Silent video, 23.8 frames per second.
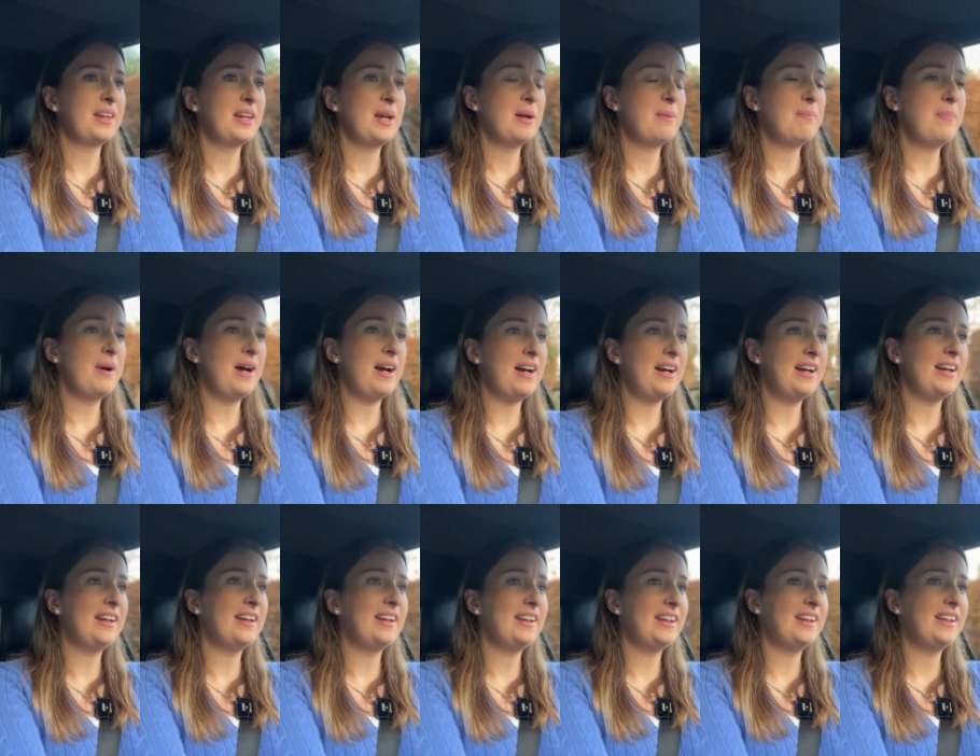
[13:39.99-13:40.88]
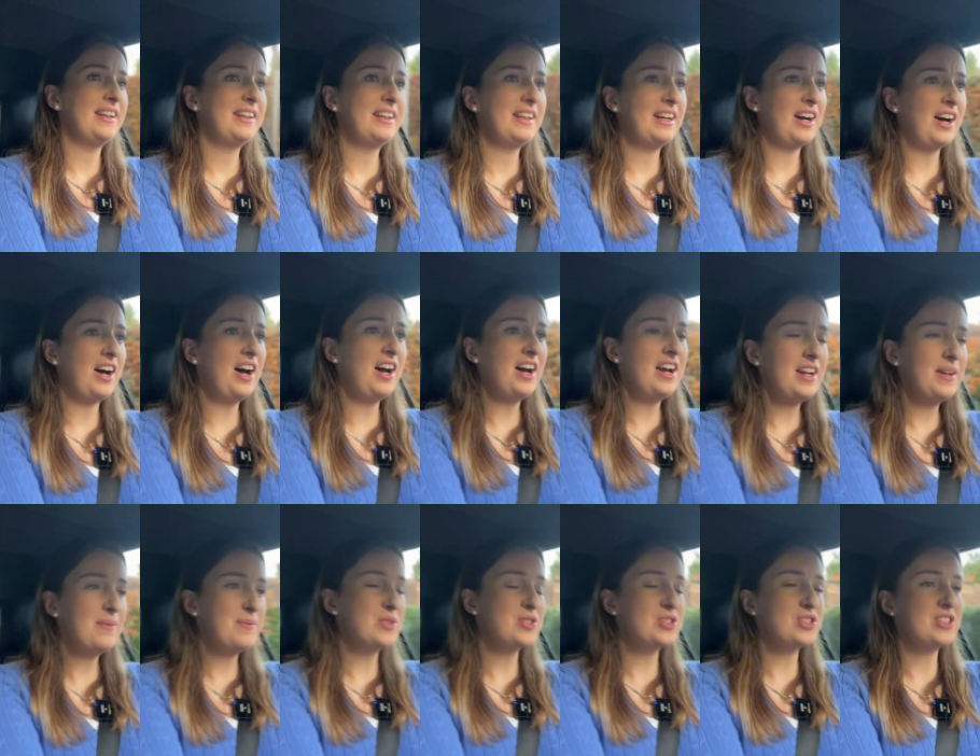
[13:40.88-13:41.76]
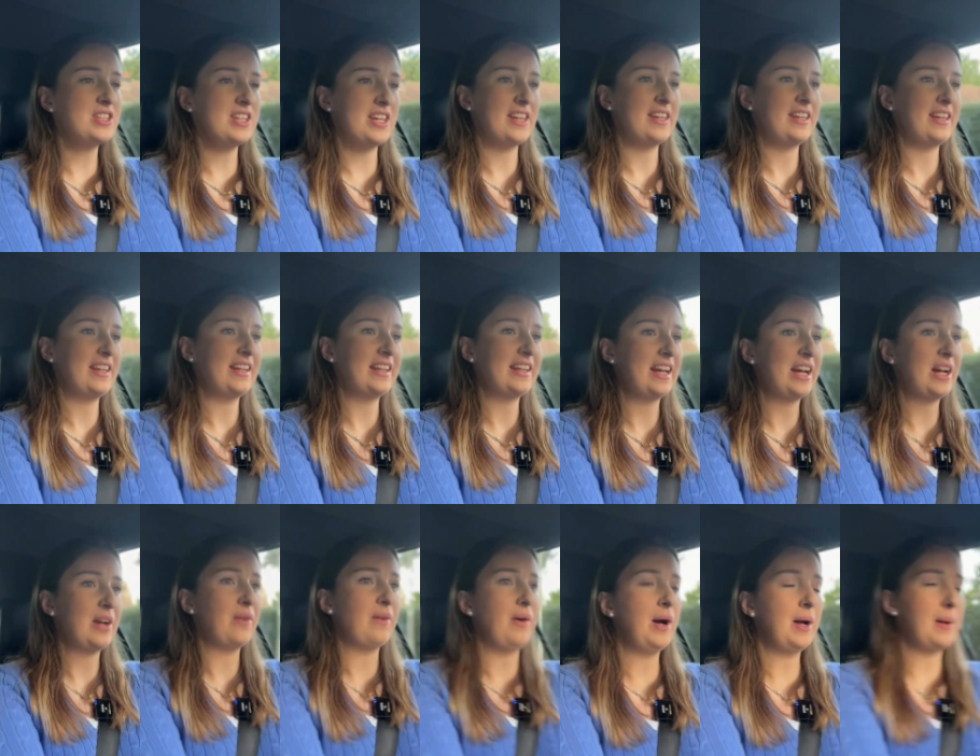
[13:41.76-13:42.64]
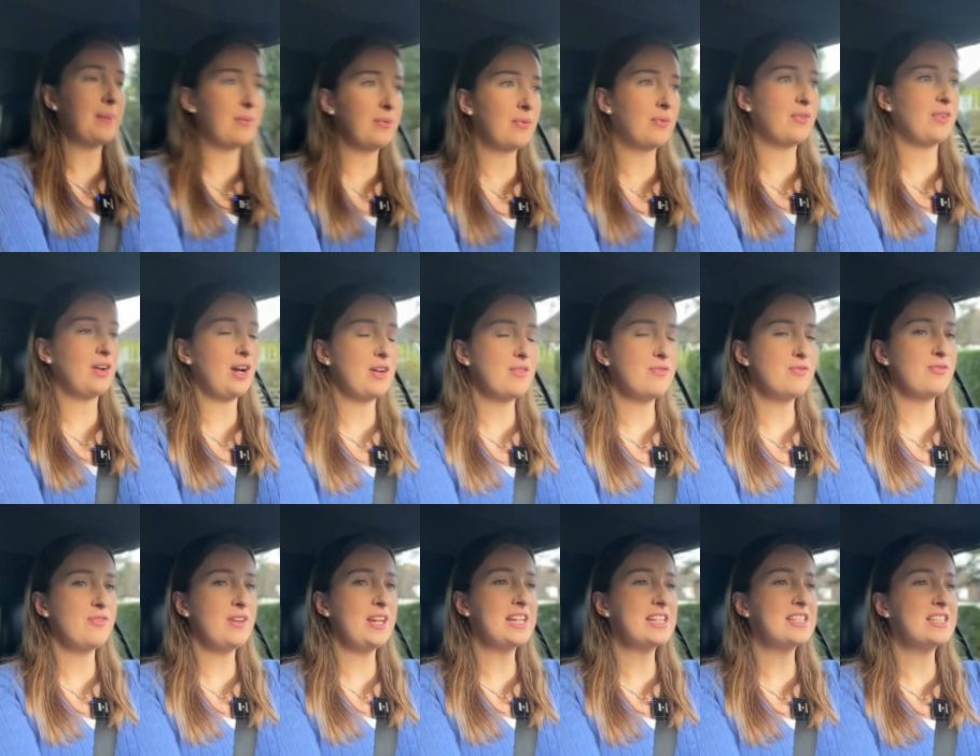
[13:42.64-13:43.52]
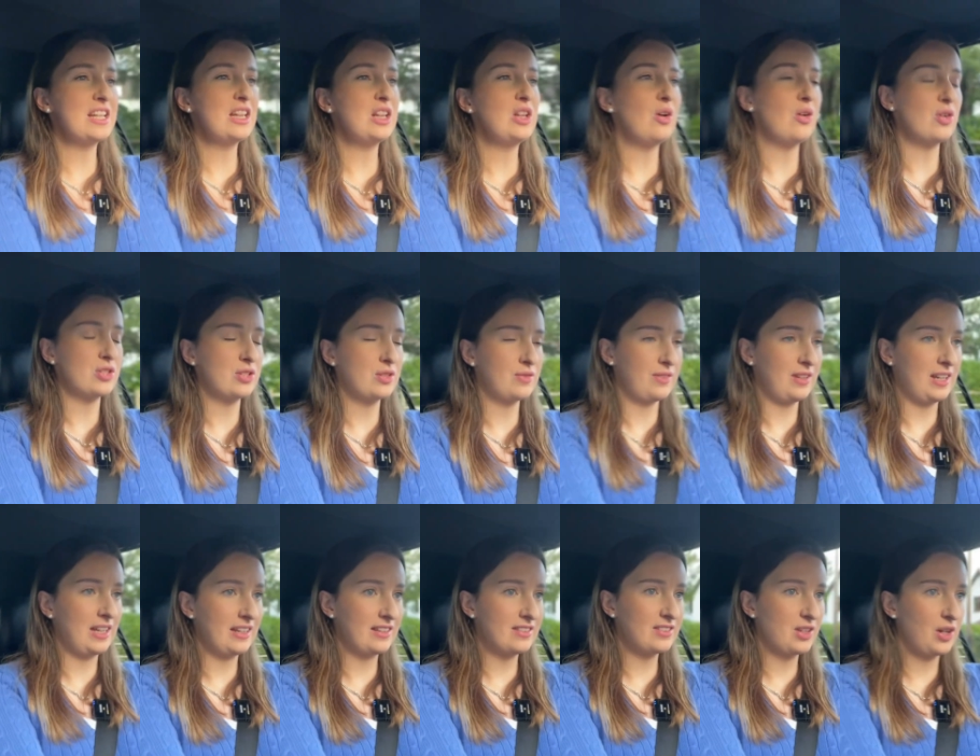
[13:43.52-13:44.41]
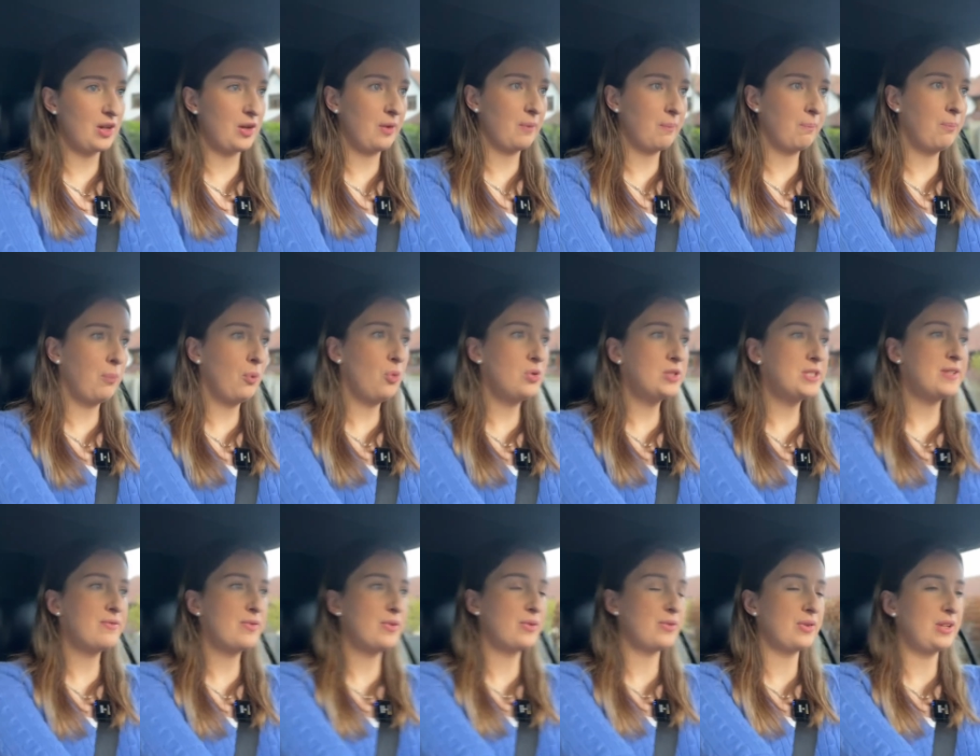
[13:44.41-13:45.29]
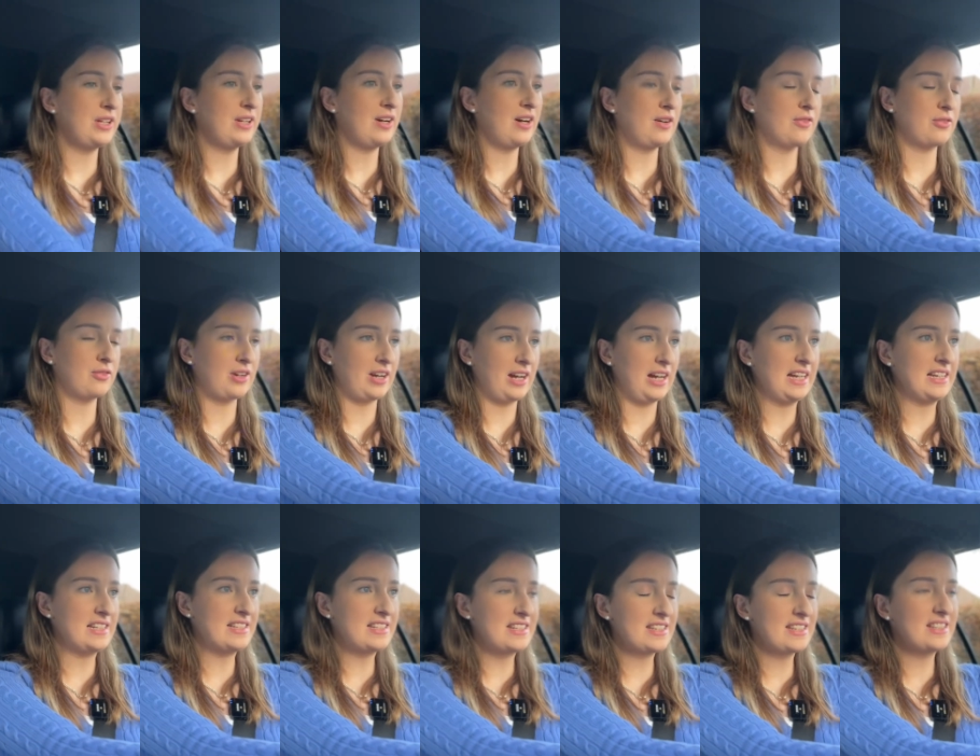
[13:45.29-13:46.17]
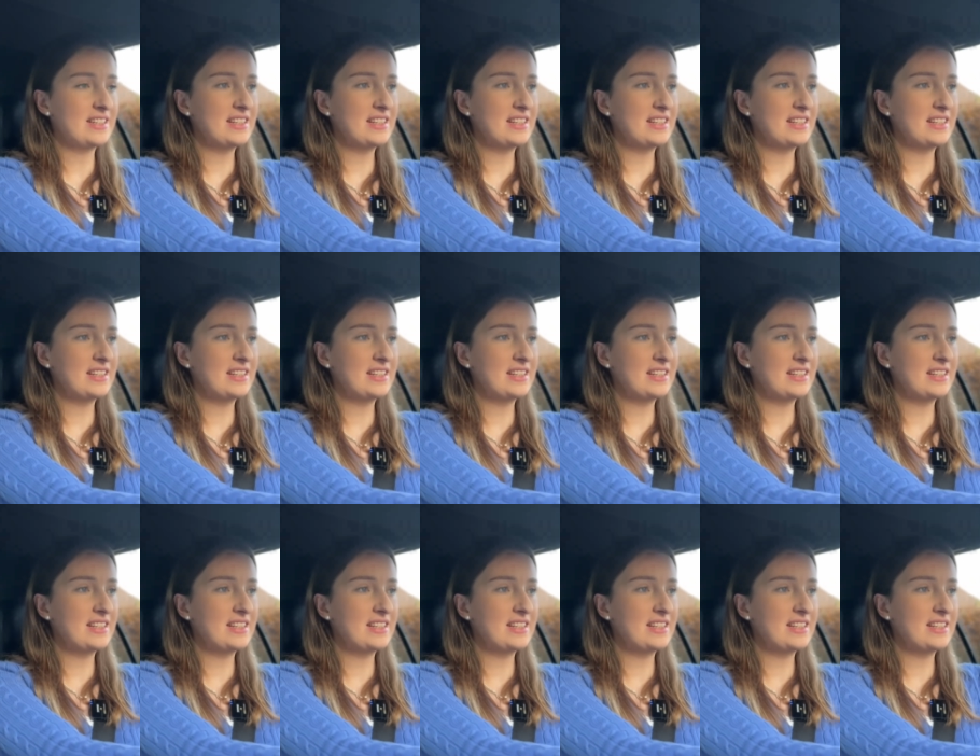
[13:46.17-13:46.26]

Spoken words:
But I'm just thinking now, I've fixed a lot of it. So bought it for £3.5 grand,